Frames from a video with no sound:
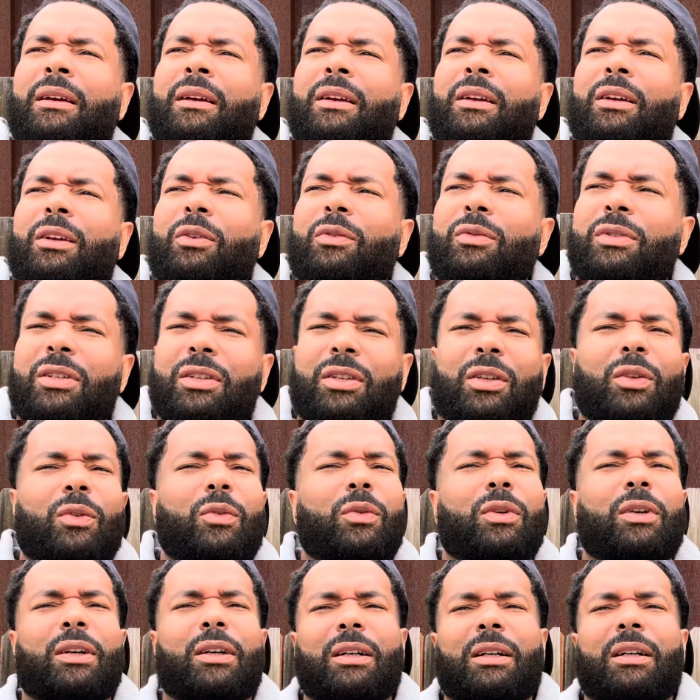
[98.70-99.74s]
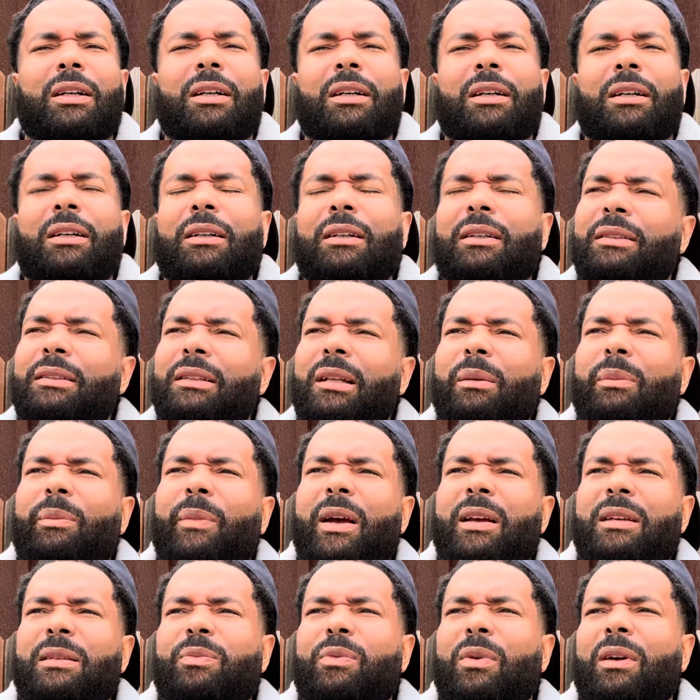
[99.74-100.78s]
You just threw a, a, slave
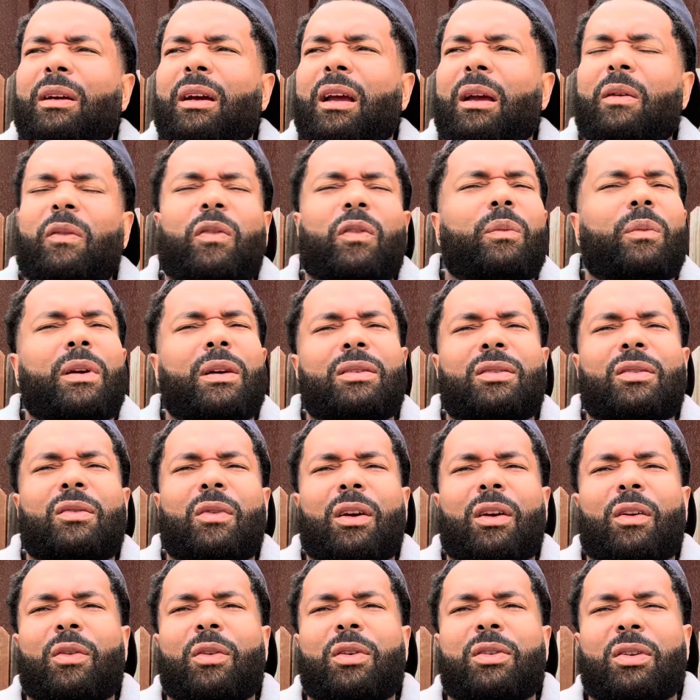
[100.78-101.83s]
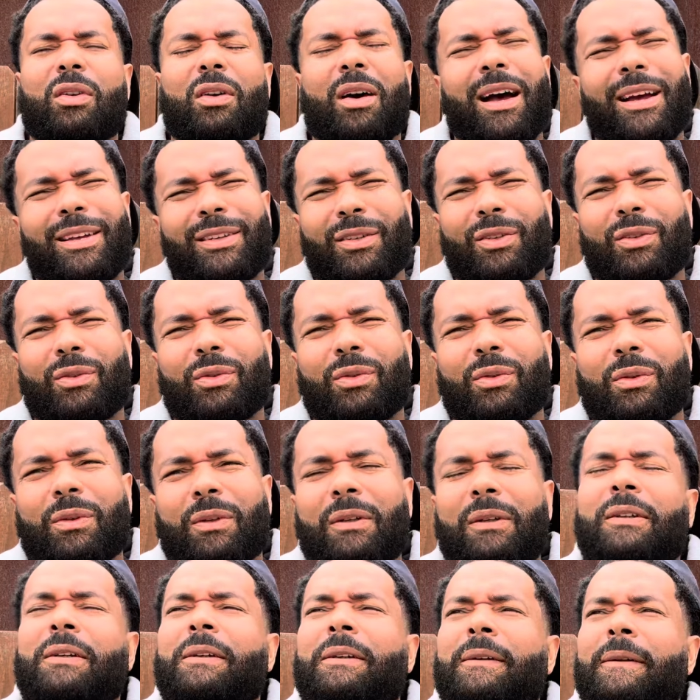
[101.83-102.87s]
basketball game a few months ago at Crenshaw High School.
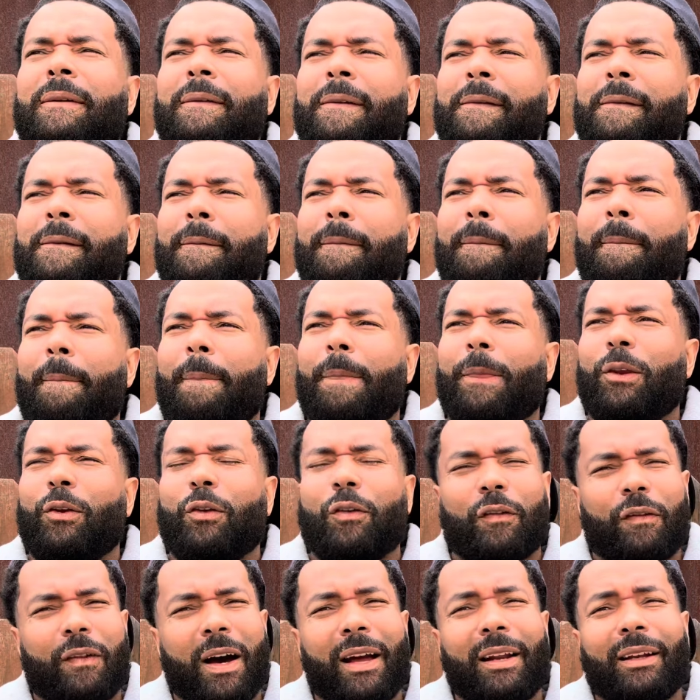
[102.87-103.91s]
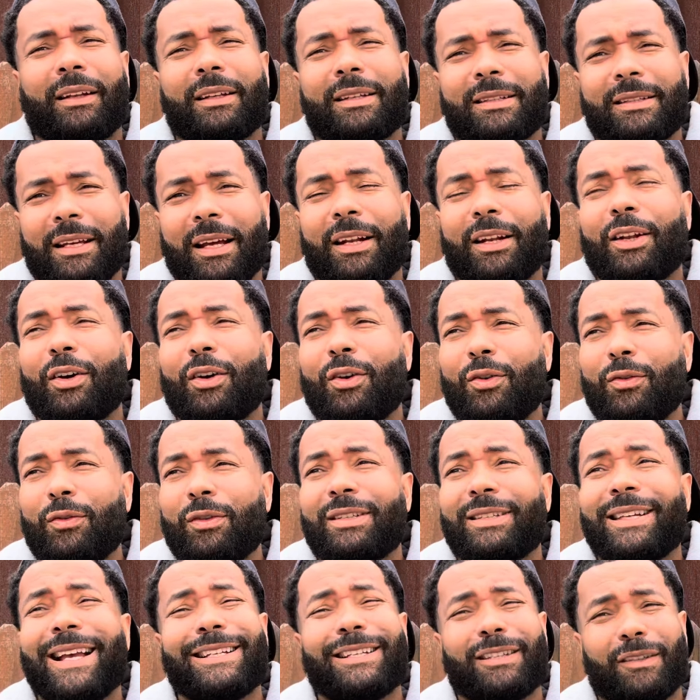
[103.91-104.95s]
You invited a, a known
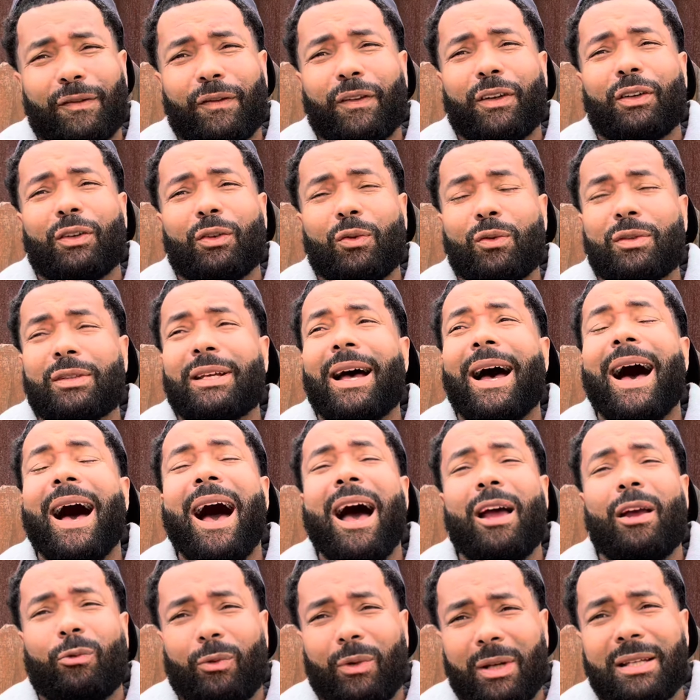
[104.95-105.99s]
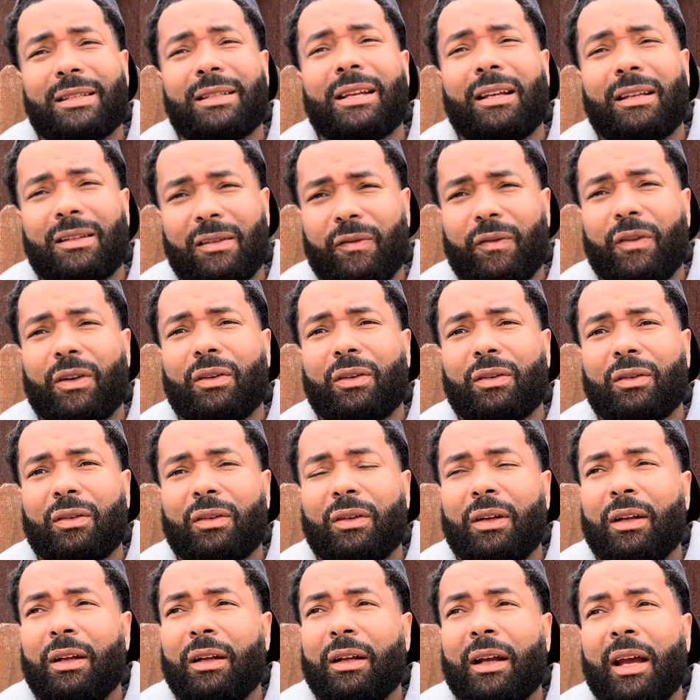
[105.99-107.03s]
sex offender who's a high-risk sex offender
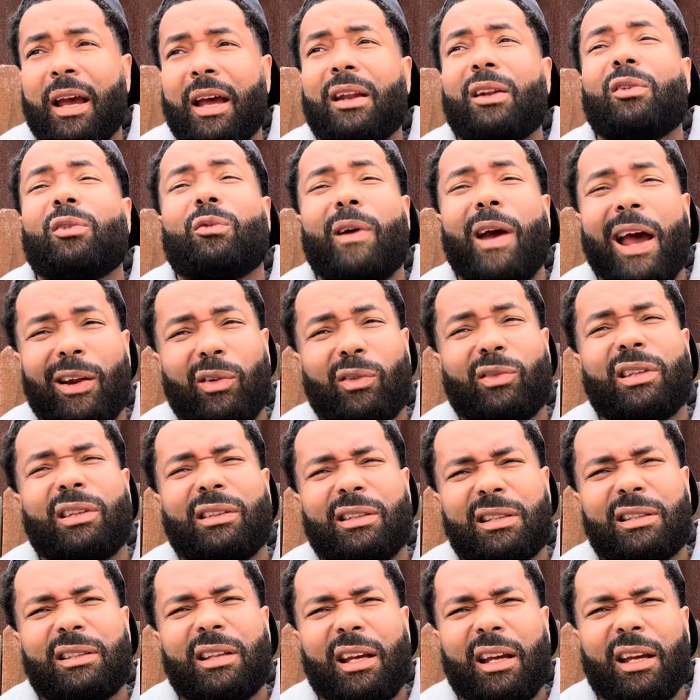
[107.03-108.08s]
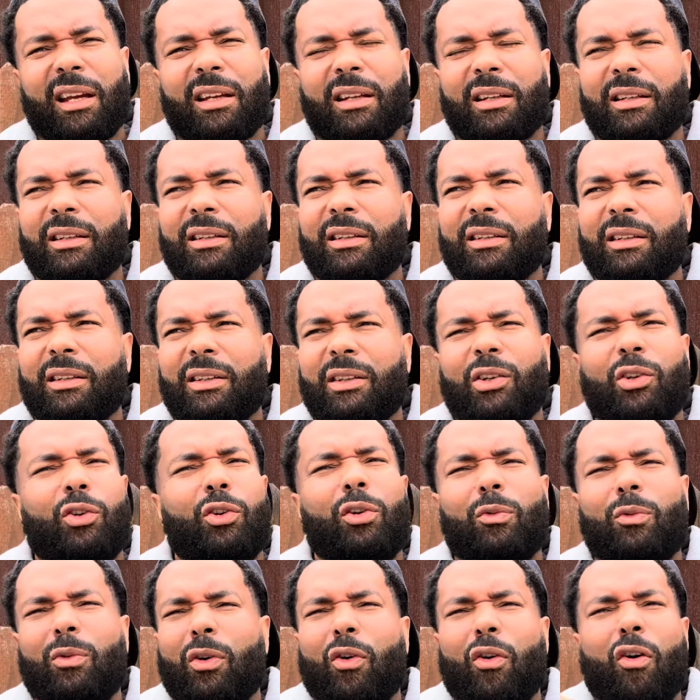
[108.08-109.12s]
and a rat who took the stand. You
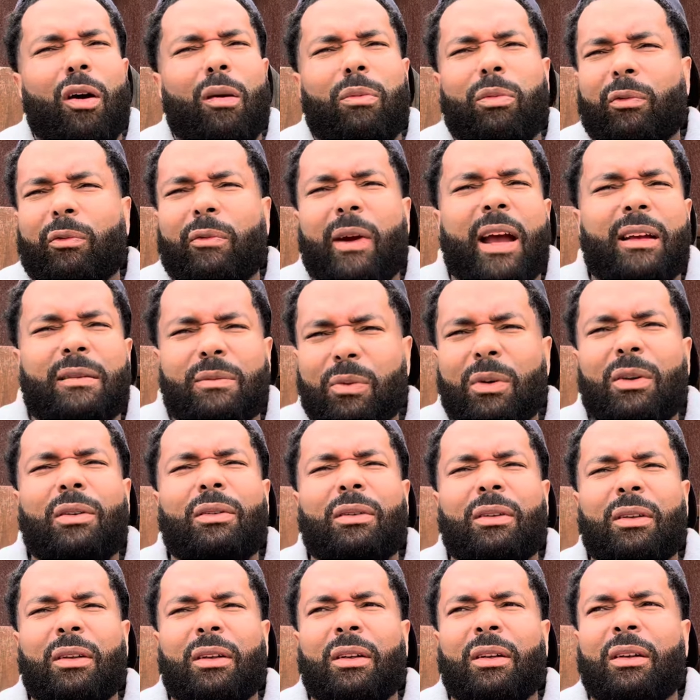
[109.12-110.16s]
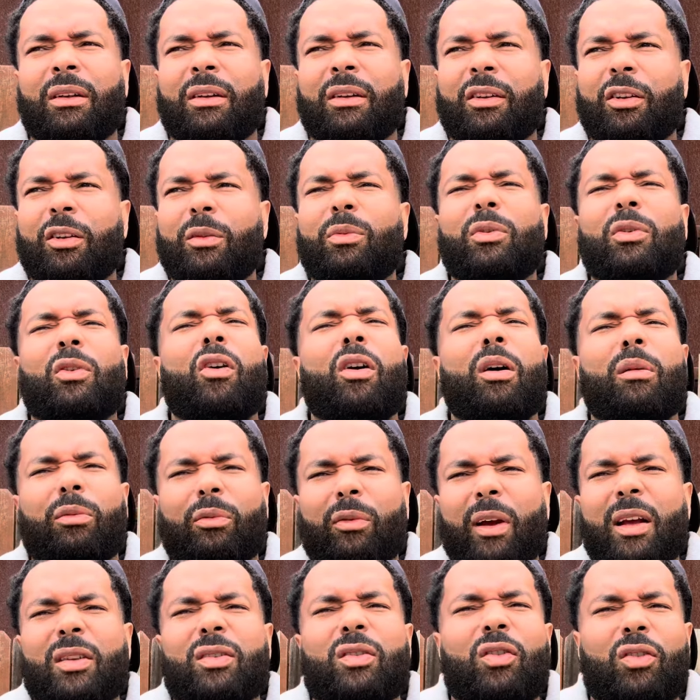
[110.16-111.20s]
the one harboring rats, bro. You've been harboring
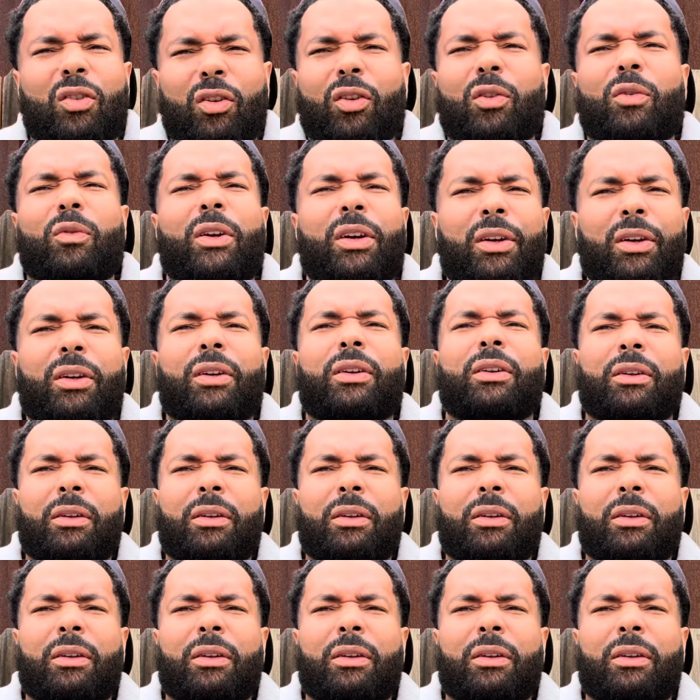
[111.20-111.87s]
rats all your career.